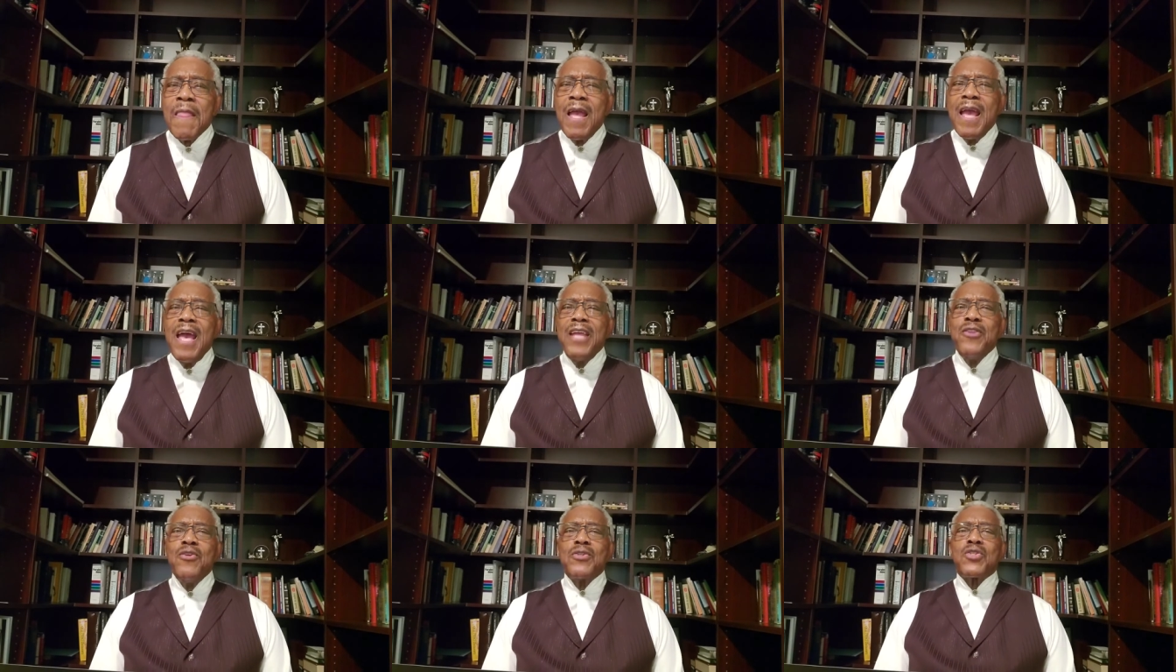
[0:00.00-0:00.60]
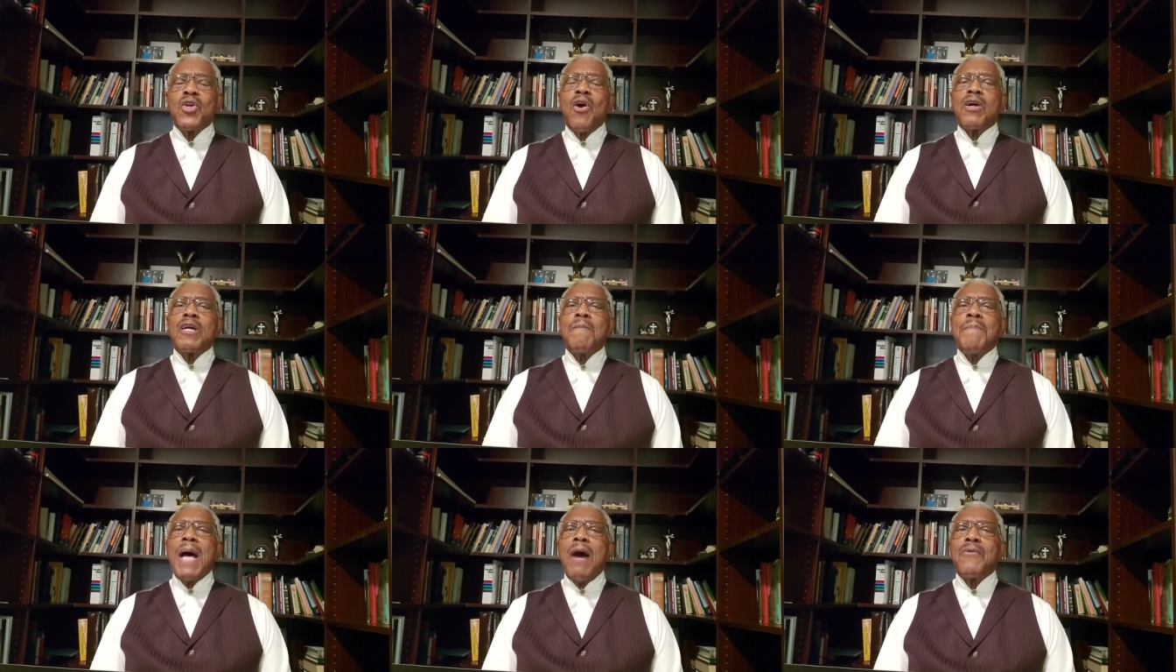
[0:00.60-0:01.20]
And you are
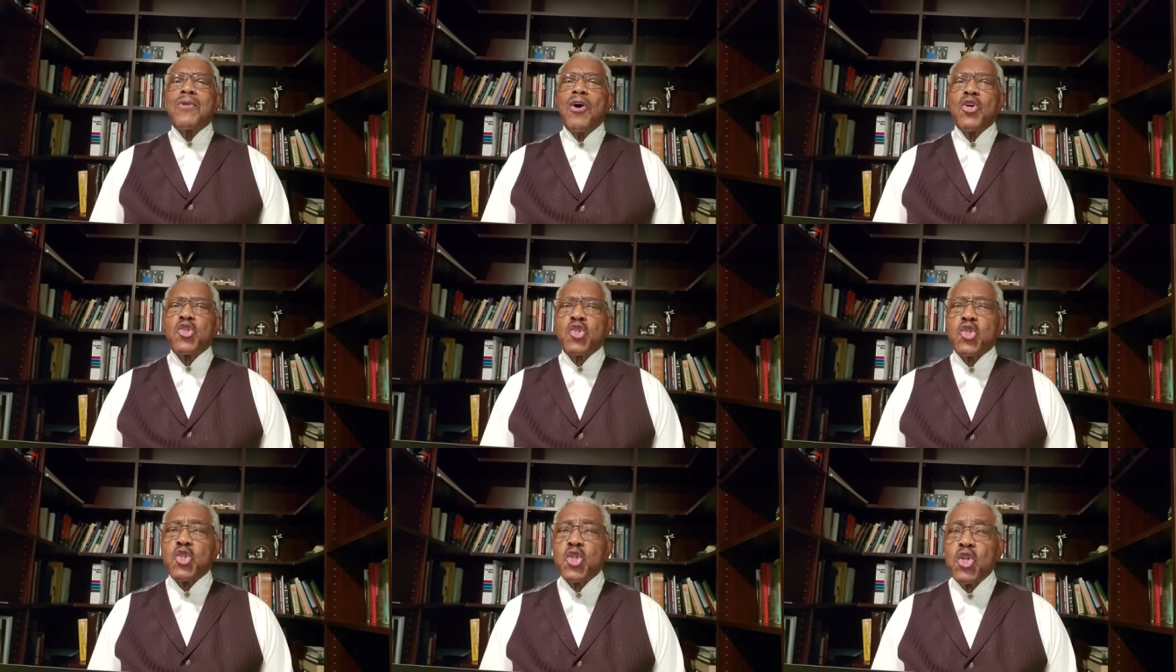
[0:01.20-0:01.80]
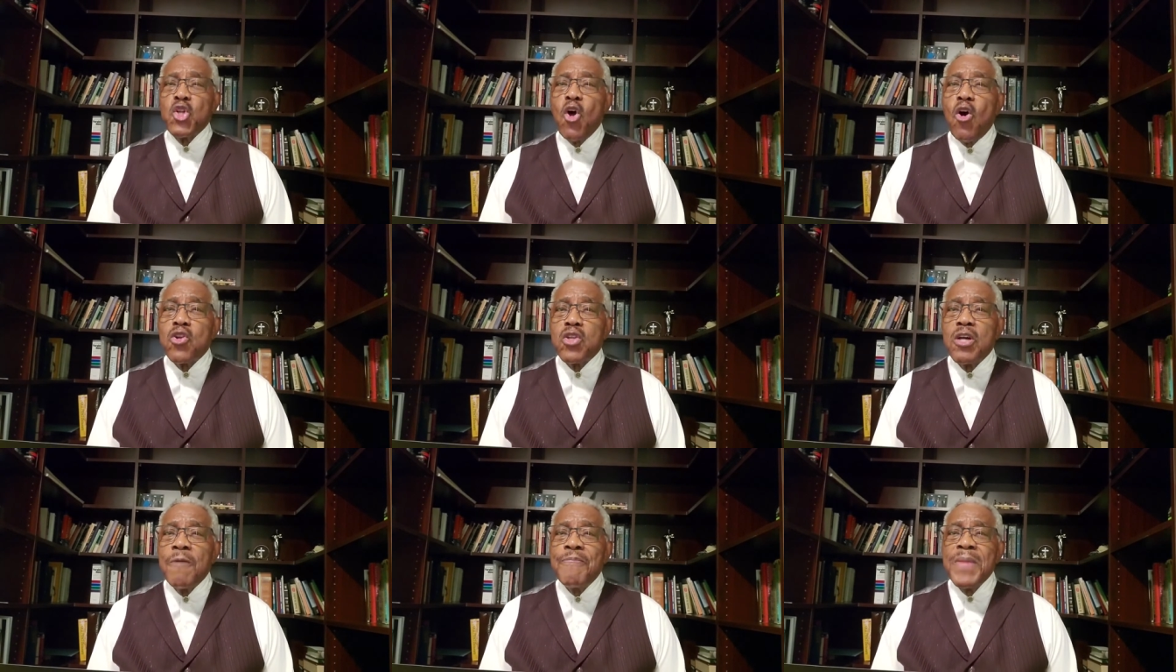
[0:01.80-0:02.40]
talking about a
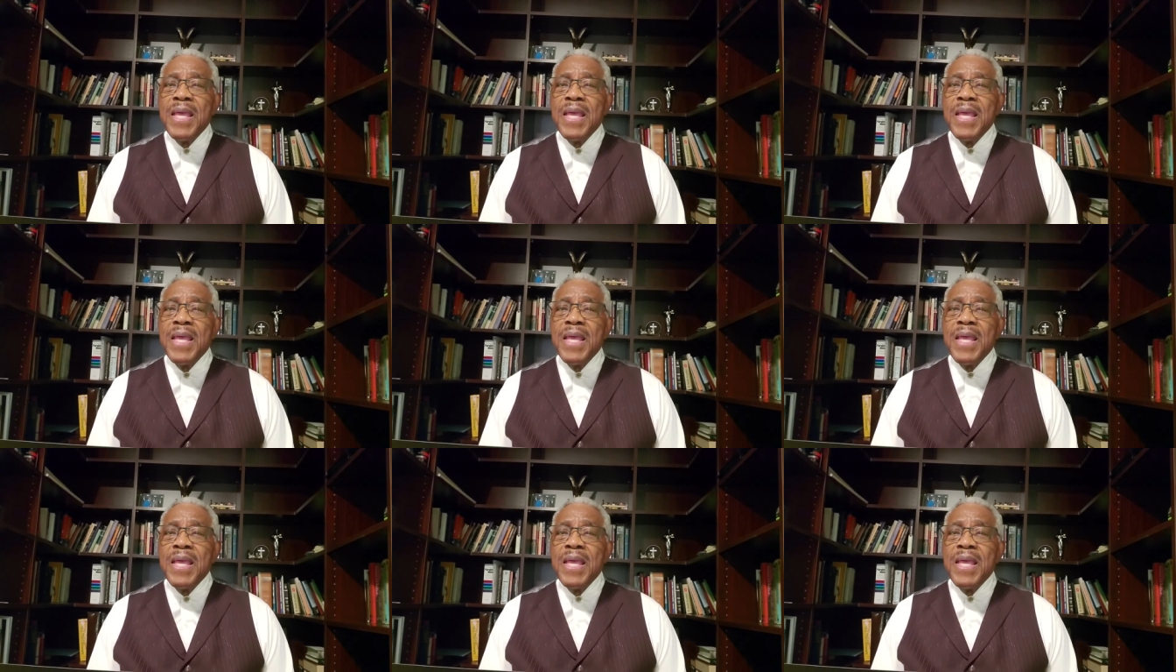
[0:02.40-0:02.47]
slaughter